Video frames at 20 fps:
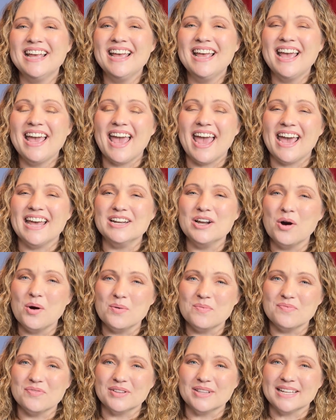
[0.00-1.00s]
And
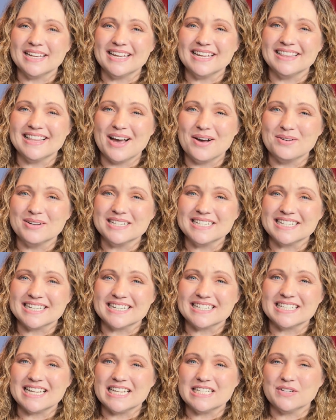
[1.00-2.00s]
hopefully that was
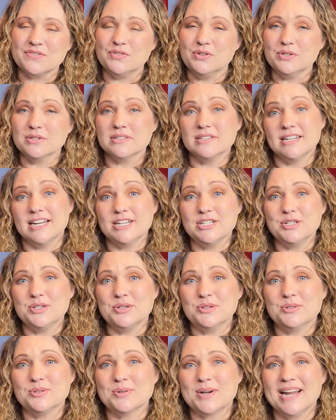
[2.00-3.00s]
successful. Stay
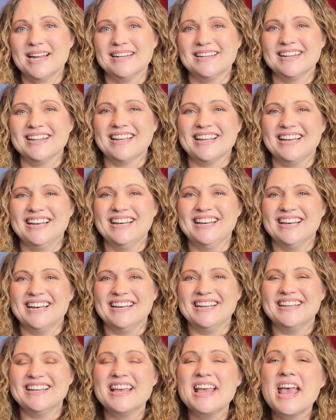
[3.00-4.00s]
tuned, right?
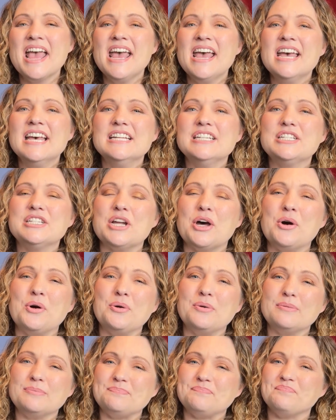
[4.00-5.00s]

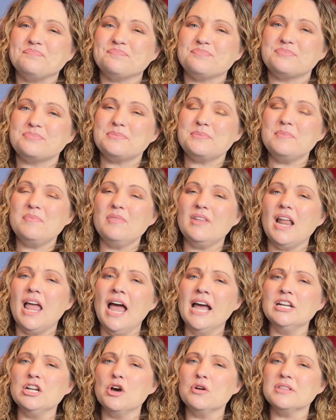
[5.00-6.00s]
So
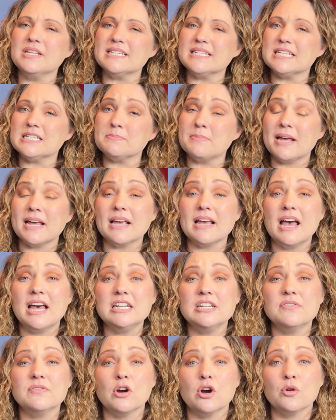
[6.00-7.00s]
I know this has been kind
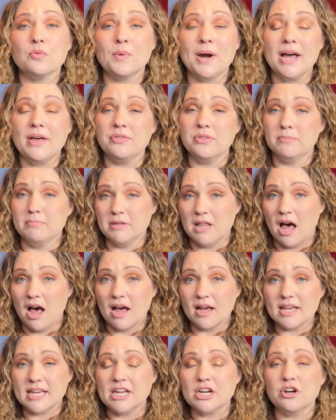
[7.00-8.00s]
of around the
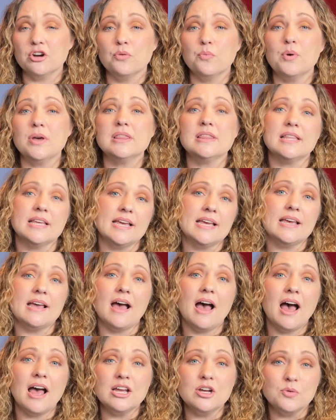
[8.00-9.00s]
block here with the
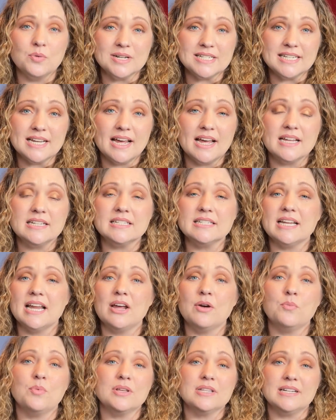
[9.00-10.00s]
Iowa test
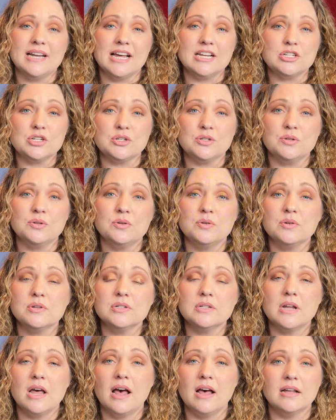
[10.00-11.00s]
and with national
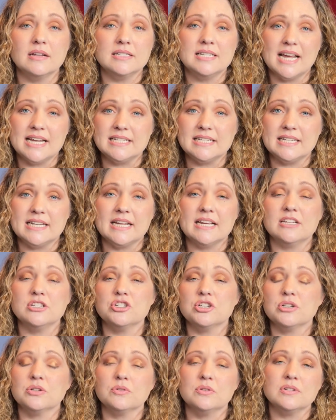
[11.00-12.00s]
testing in
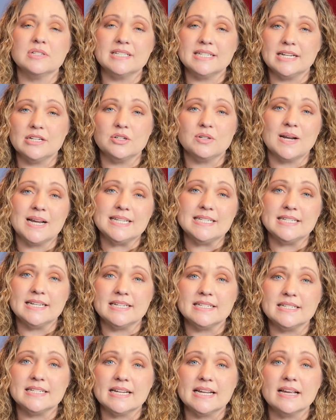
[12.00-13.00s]
general, standardized
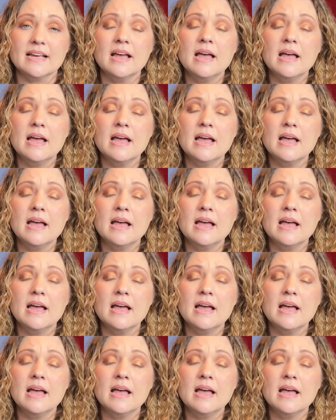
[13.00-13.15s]
testing.